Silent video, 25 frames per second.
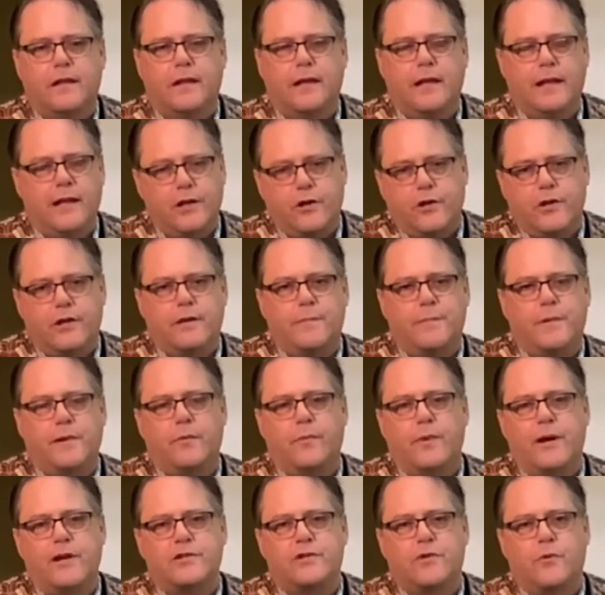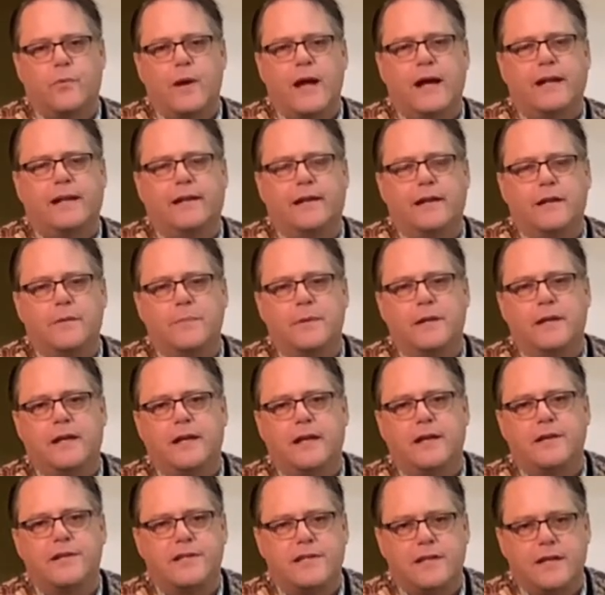And he couldn't have been resurrected
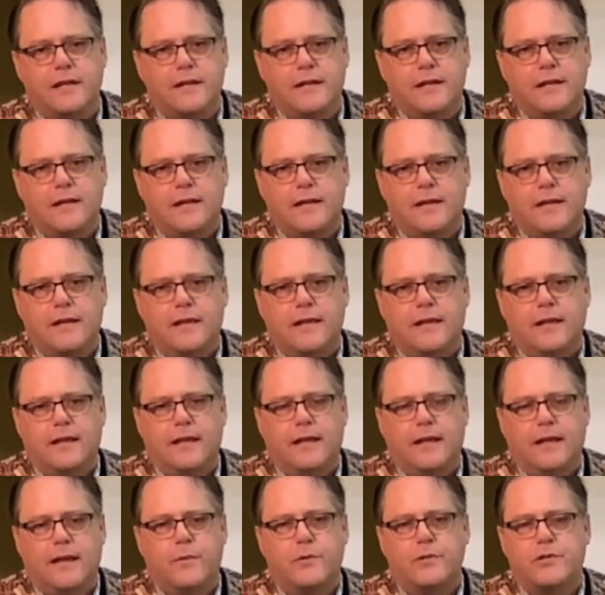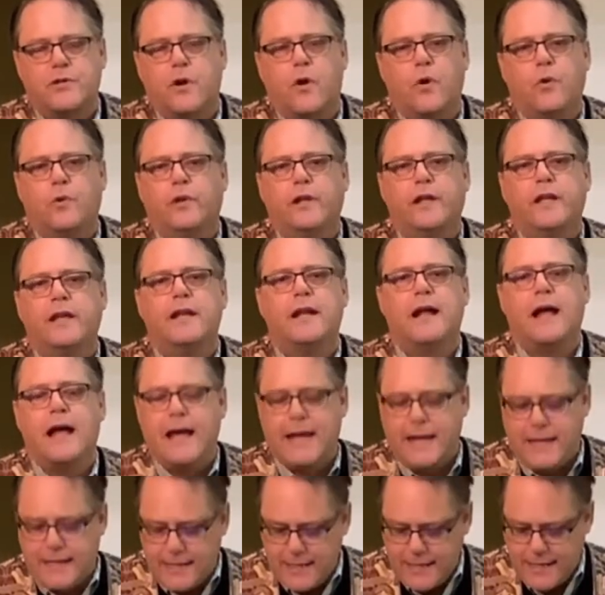because he, he was only an
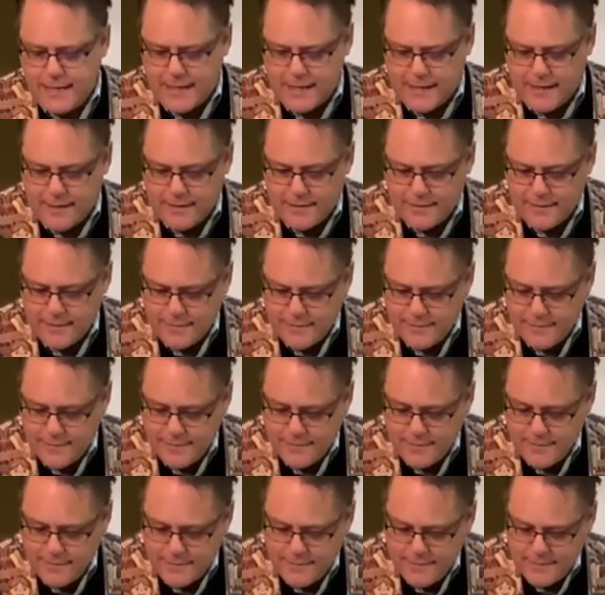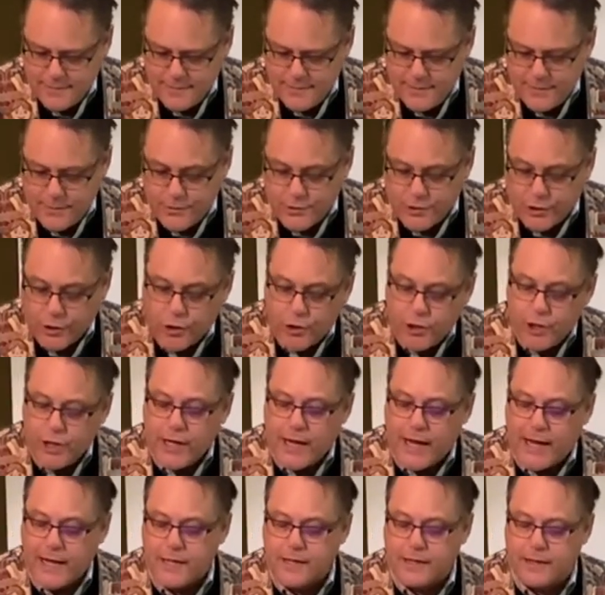idea. It was a
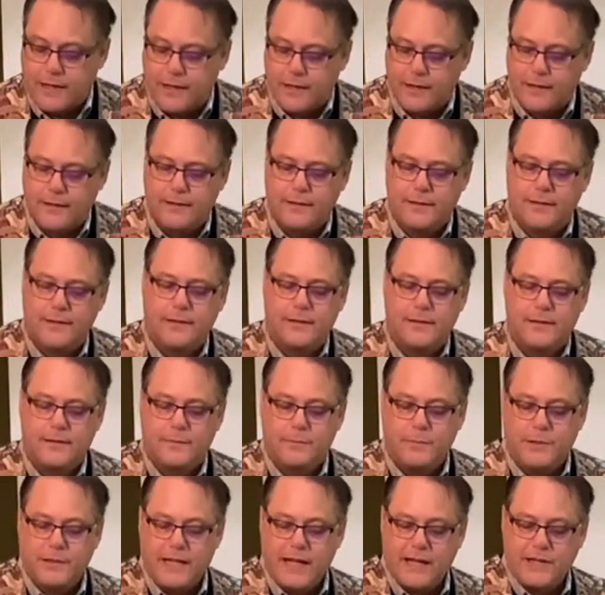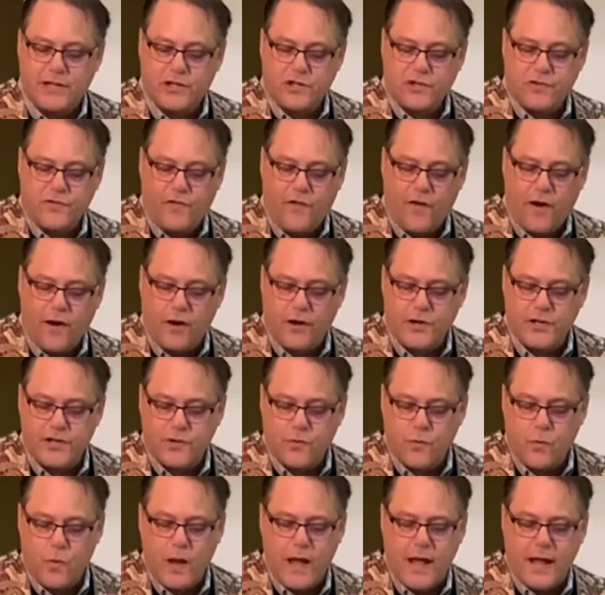good idea, but that's as far
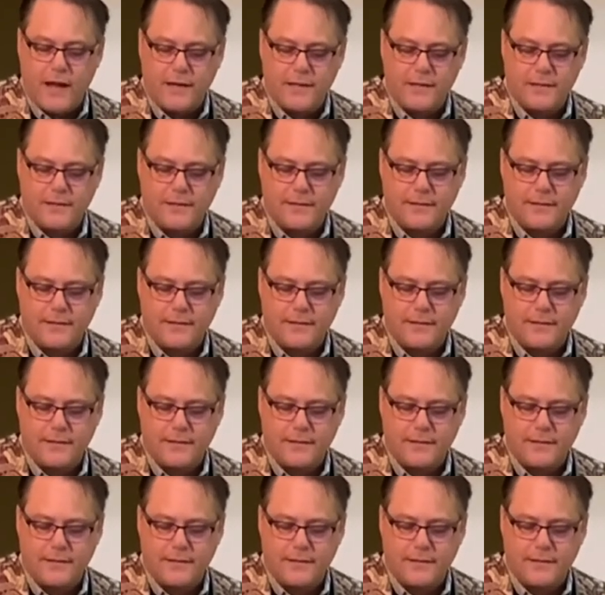as it went.